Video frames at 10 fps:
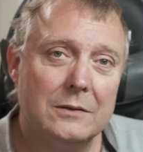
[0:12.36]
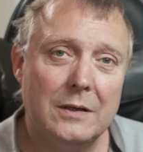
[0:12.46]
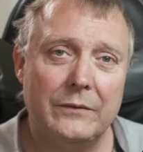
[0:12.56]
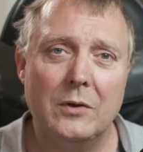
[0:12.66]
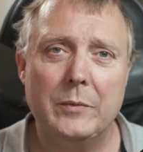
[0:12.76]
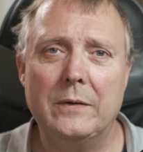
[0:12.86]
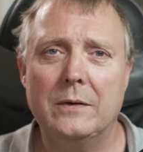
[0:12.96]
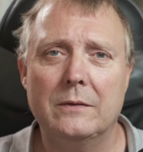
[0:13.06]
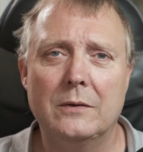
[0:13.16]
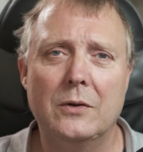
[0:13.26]
So if you've
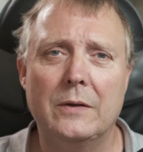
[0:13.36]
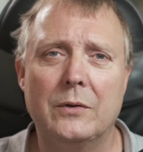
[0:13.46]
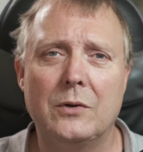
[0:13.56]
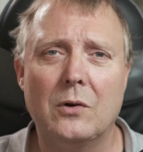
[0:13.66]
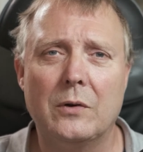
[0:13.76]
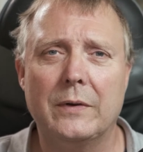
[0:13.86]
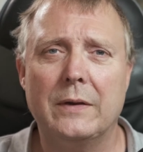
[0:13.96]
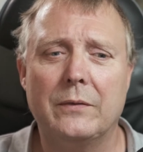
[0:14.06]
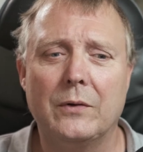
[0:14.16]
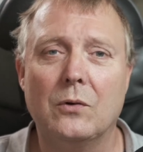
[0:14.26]
been doing
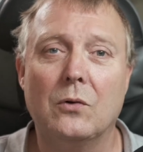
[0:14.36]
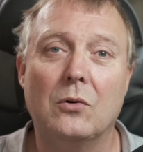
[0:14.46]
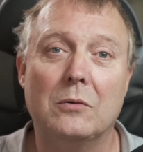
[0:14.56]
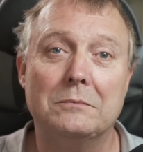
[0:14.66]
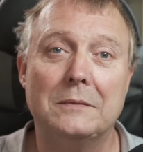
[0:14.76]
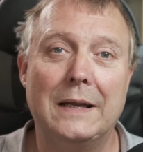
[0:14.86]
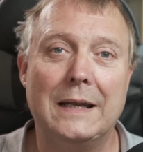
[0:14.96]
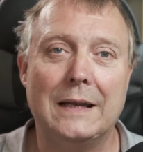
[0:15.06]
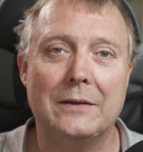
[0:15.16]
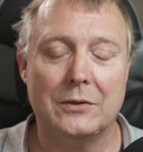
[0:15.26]
photography for
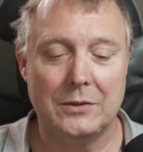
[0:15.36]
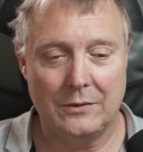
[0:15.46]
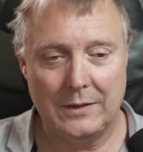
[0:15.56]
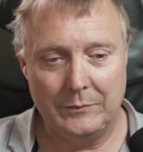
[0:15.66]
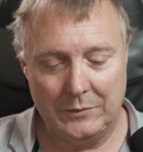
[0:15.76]
any length of time,